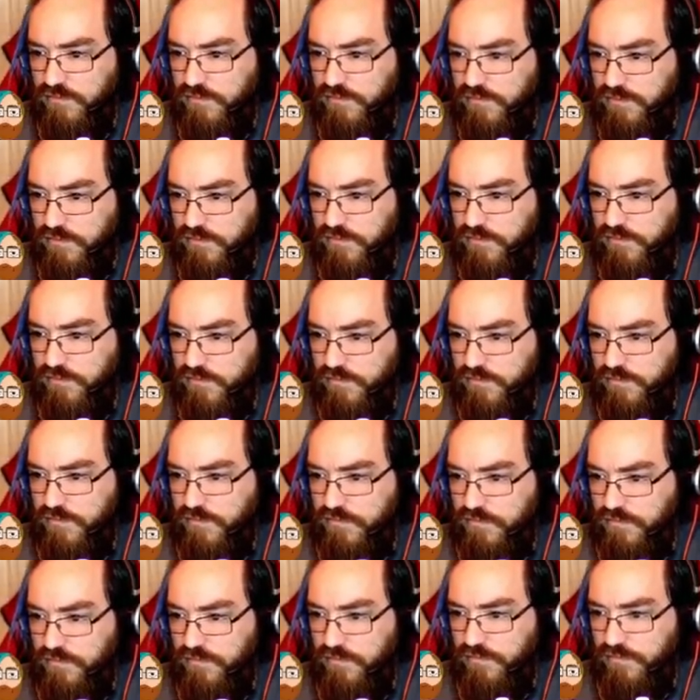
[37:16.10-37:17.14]

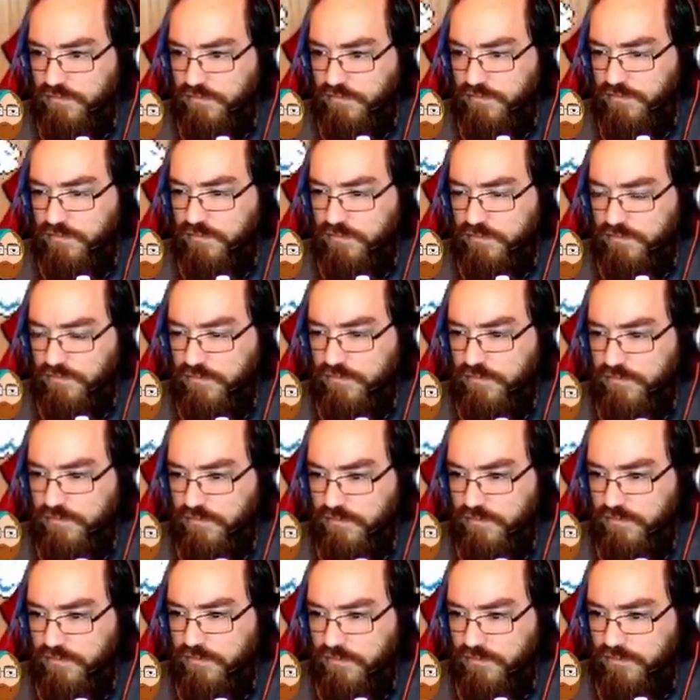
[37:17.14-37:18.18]

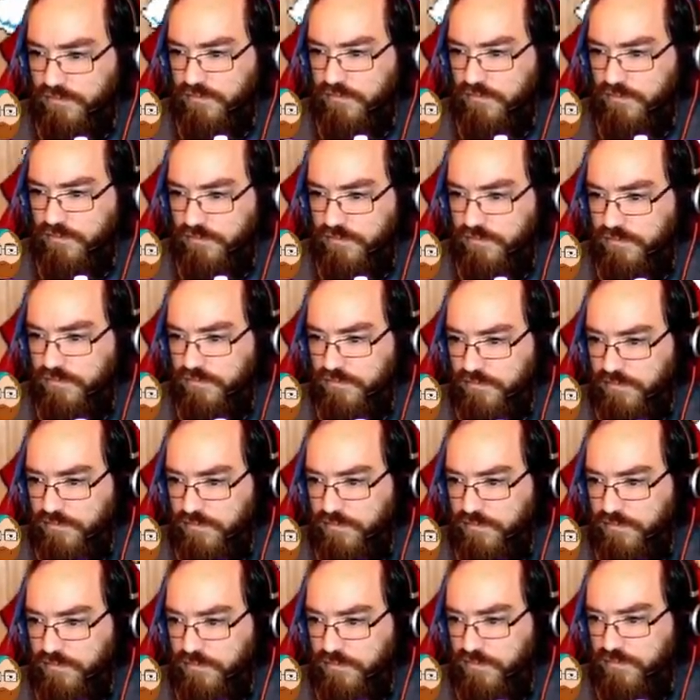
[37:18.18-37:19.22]

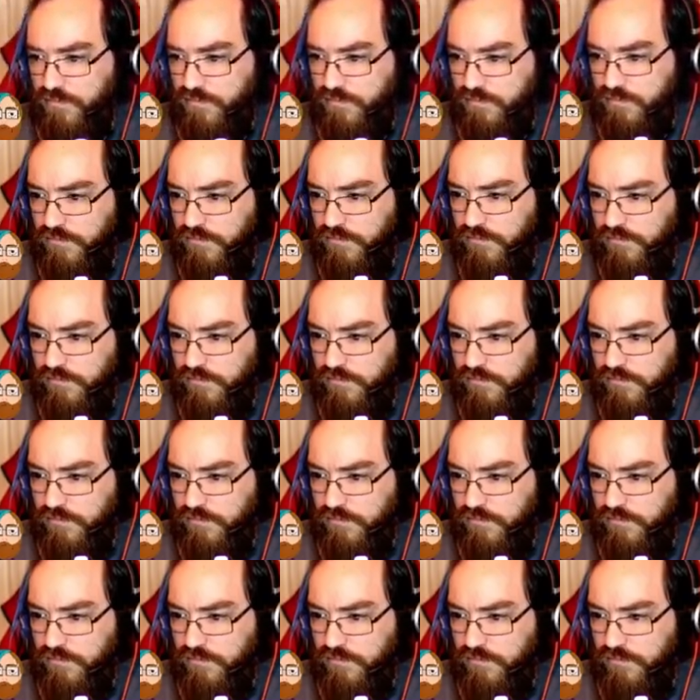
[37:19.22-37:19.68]
(silent)